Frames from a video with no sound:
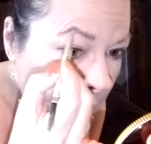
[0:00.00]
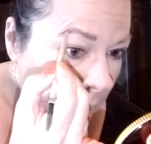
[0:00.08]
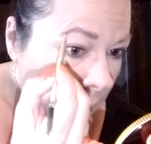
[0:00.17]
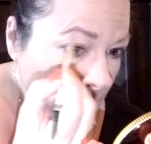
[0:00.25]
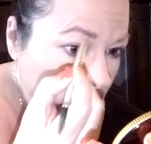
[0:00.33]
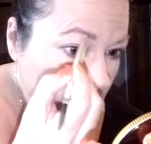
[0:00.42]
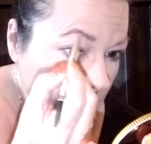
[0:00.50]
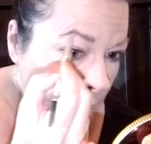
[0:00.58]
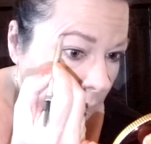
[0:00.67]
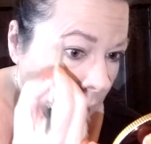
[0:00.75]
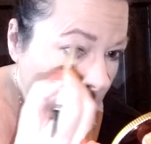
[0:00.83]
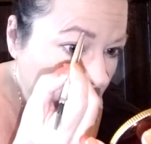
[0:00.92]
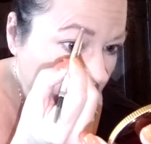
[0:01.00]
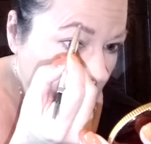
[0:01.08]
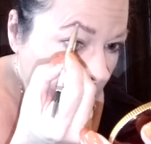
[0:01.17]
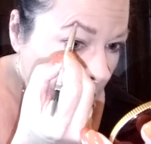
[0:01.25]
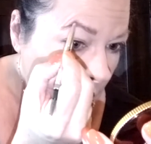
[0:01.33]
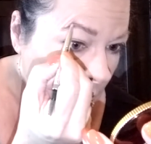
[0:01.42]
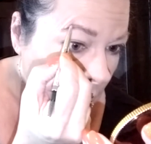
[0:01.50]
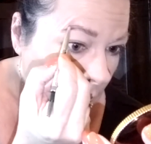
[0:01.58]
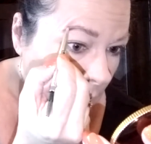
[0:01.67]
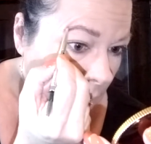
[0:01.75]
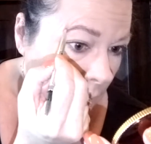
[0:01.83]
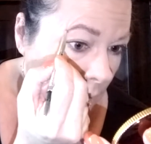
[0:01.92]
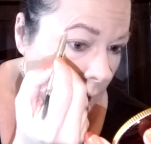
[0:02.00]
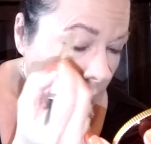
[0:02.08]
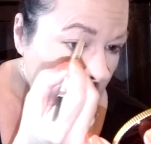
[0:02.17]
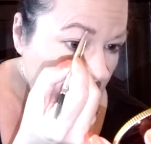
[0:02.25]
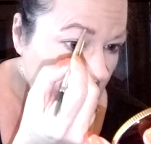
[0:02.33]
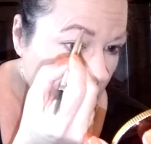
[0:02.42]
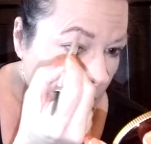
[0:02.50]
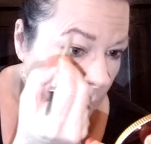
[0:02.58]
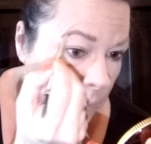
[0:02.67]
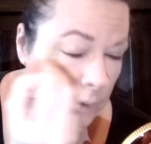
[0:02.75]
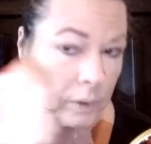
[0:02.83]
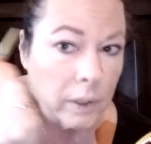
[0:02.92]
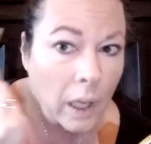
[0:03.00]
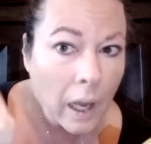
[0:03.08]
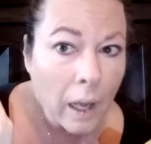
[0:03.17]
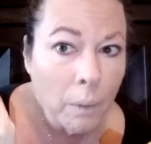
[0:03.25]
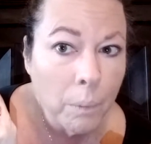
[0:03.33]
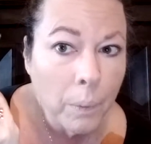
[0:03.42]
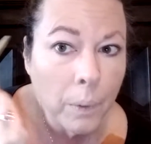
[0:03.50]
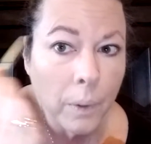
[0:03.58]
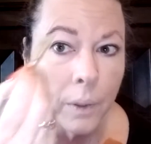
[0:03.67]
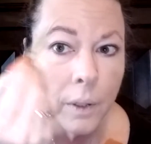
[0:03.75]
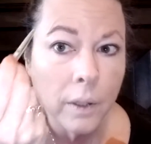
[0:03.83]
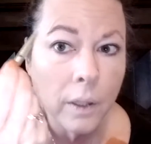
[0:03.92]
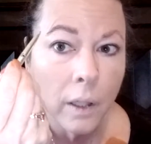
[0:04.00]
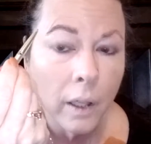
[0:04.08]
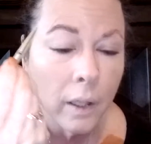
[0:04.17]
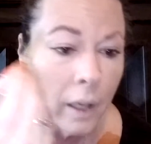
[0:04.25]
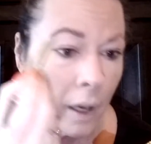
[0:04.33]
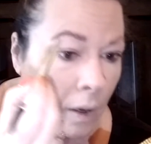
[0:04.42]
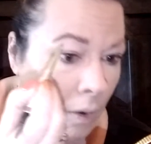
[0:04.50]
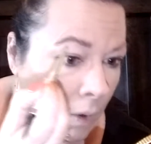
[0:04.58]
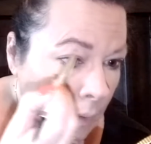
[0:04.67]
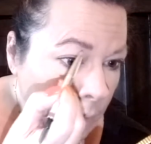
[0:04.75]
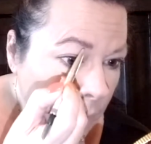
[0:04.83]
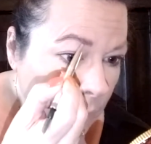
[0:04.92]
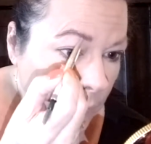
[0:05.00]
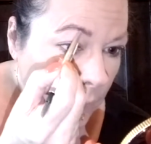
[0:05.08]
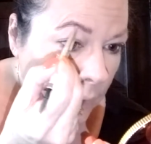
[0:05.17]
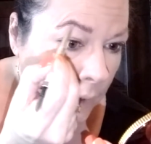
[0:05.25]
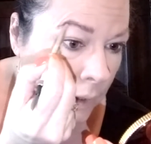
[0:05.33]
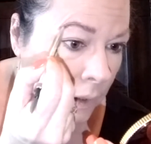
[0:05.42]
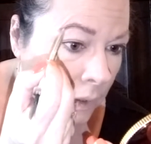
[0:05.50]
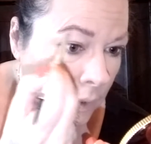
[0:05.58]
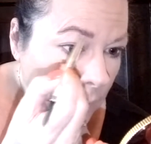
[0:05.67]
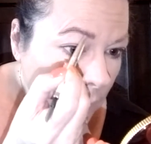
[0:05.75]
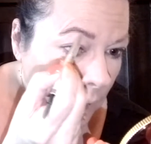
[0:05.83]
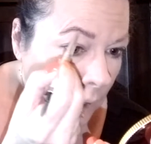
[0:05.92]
Then I'm going to go over top, and now I'm filling in,